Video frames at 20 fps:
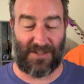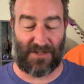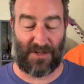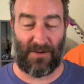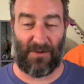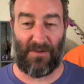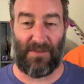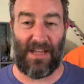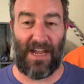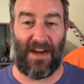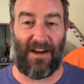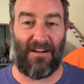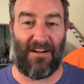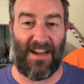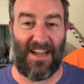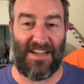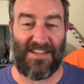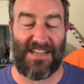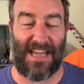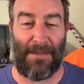So there
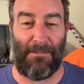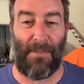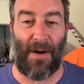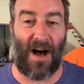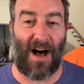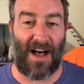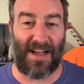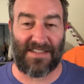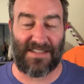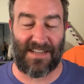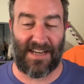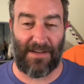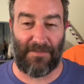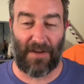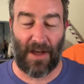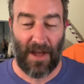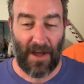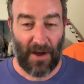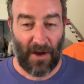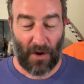is a positive
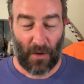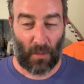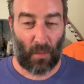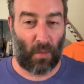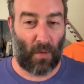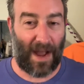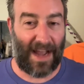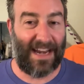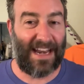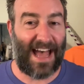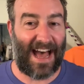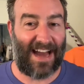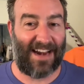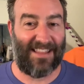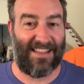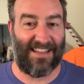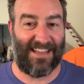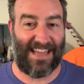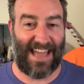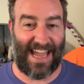right out
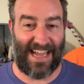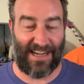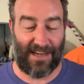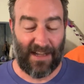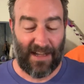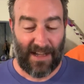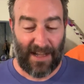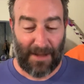of the gate.